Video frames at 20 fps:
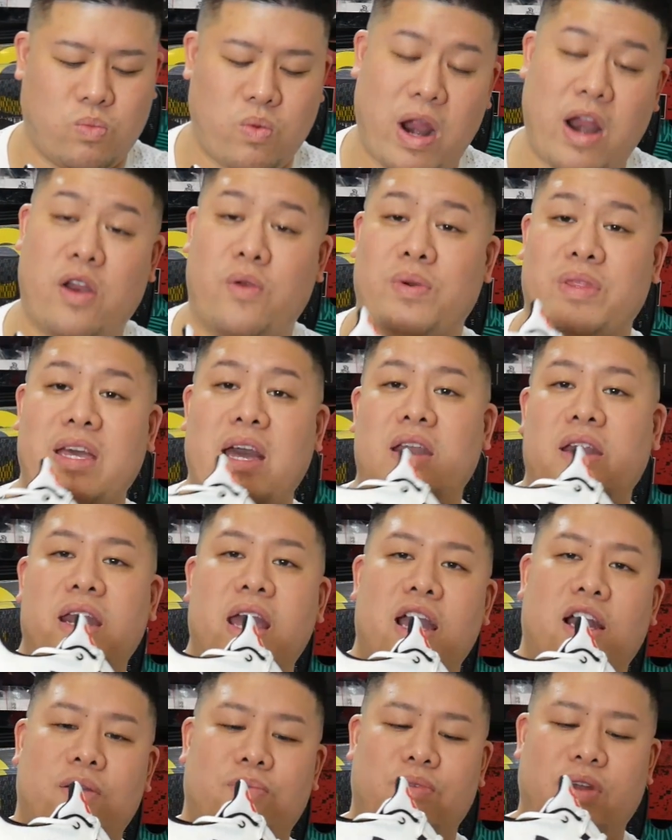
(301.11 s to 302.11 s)
wearing without an
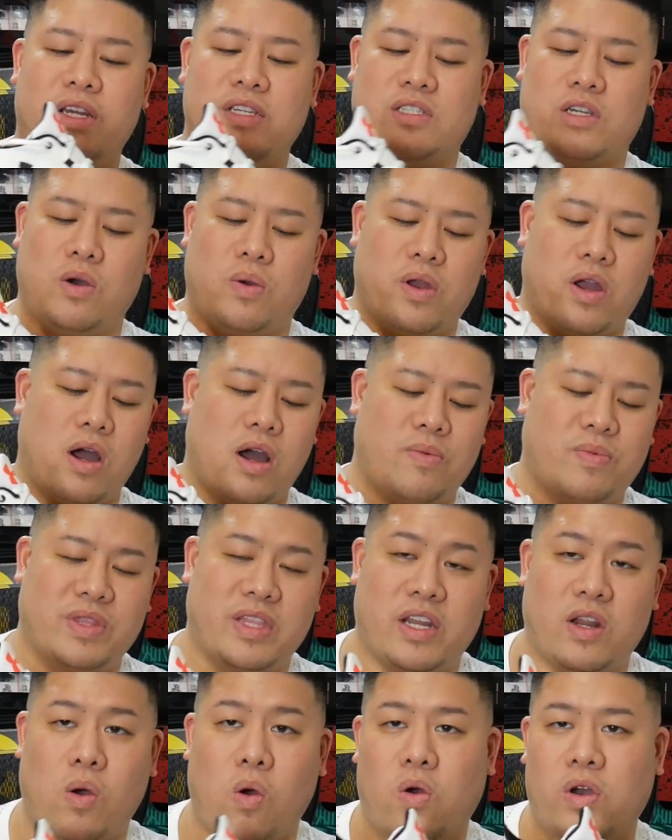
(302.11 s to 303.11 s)
ankle brace going on
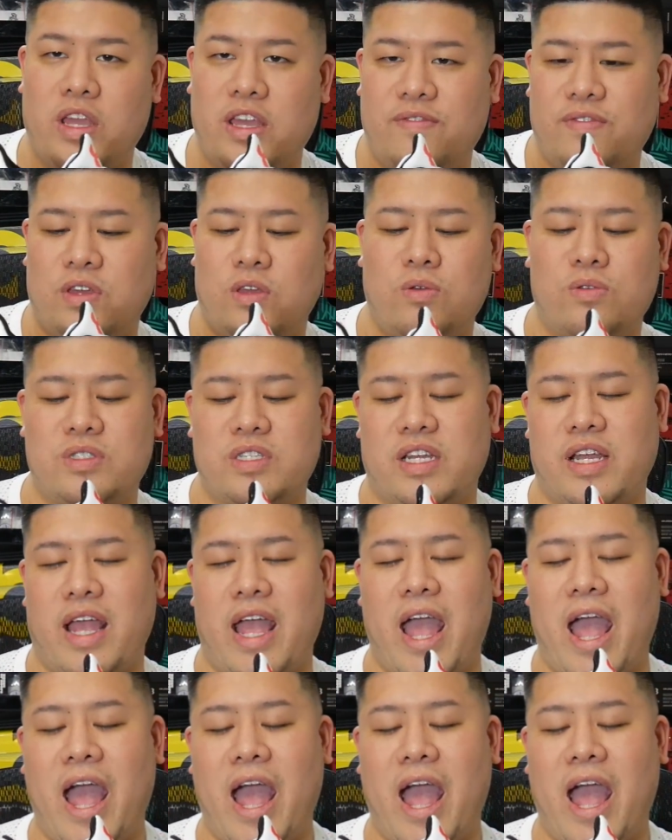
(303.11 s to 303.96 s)
with it, or even using an